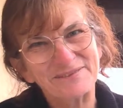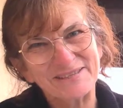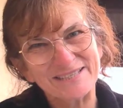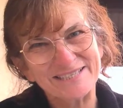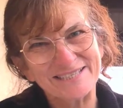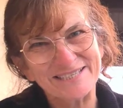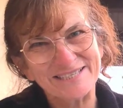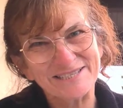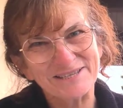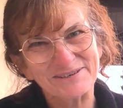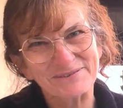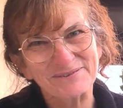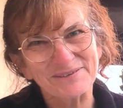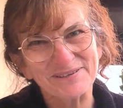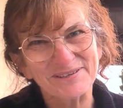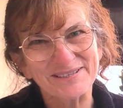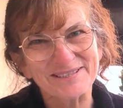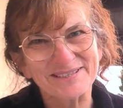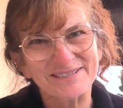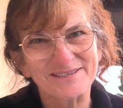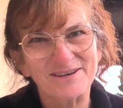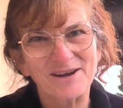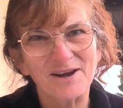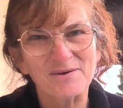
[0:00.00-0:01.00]
is the
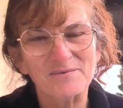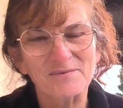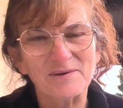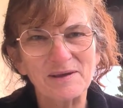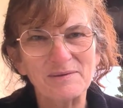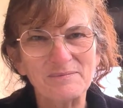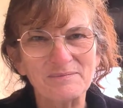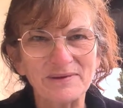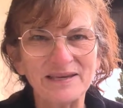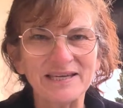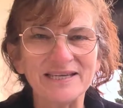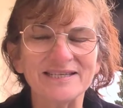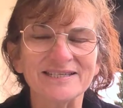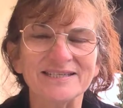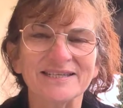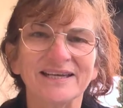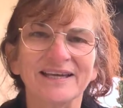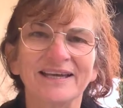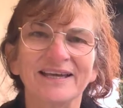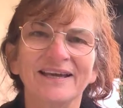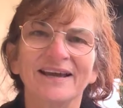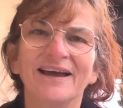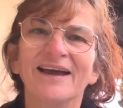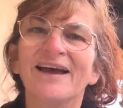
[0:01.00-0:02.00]
first time we're
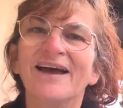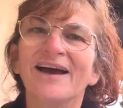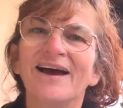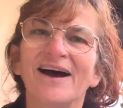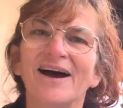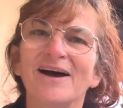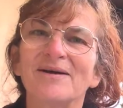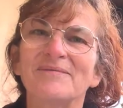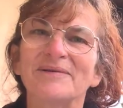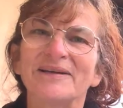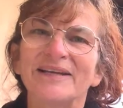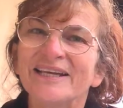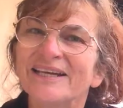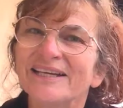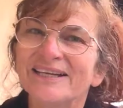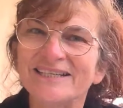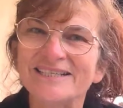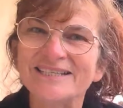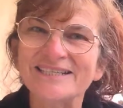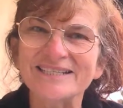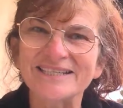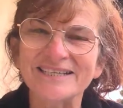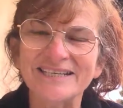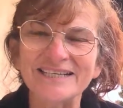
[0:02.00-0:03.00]
meeting, I'm an
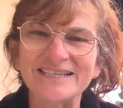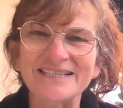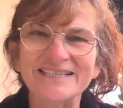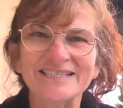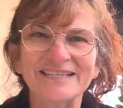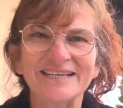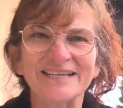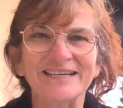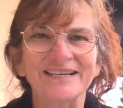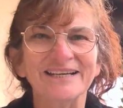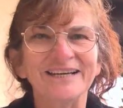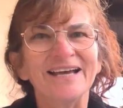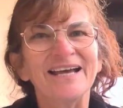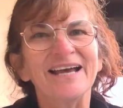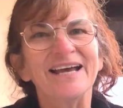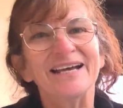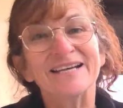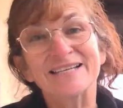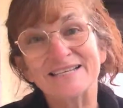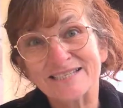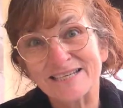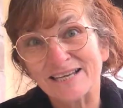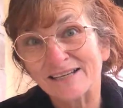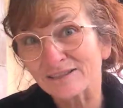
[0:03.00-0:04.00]
English teacher, a
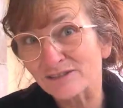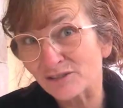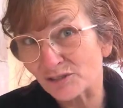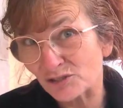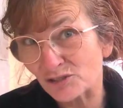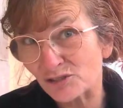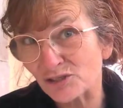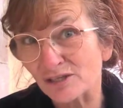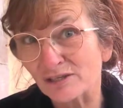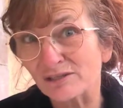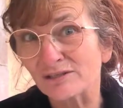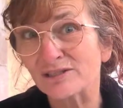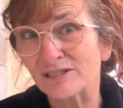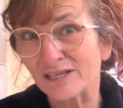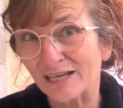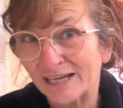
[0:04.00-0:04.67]
CELTA tutor and